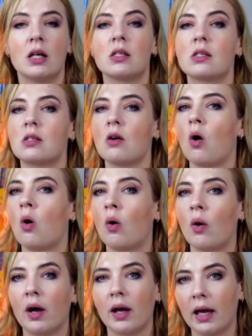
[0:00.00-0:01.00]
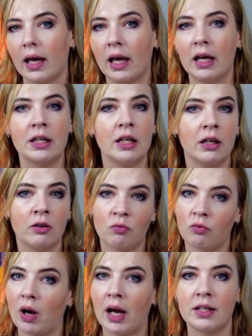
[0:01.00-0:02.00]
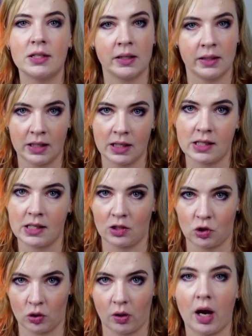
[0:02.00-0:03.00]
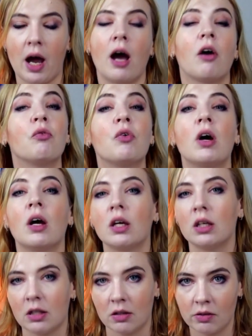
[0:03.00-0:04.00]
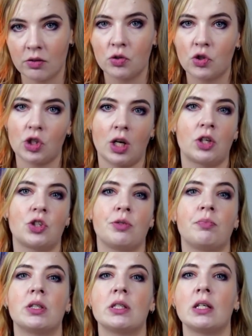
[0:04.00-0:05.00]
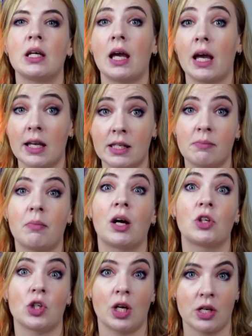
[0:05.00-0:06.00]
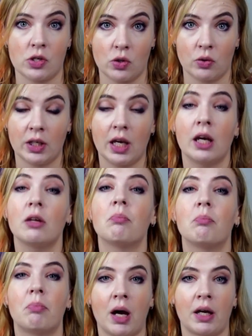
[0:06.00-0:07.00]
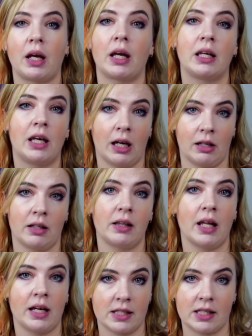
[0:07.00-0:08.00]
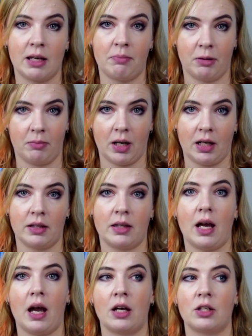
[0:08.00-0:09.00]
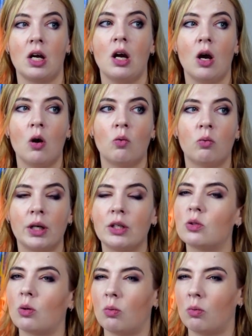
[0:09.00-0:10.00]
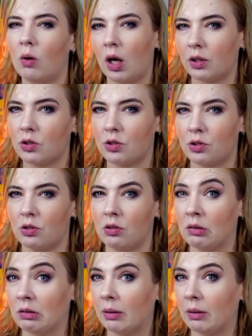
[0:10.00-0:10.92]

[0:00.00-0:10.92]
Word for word: So any writing needs that you have, use ChatGPT as much as you can. But again, let's keep in mind that we don't want to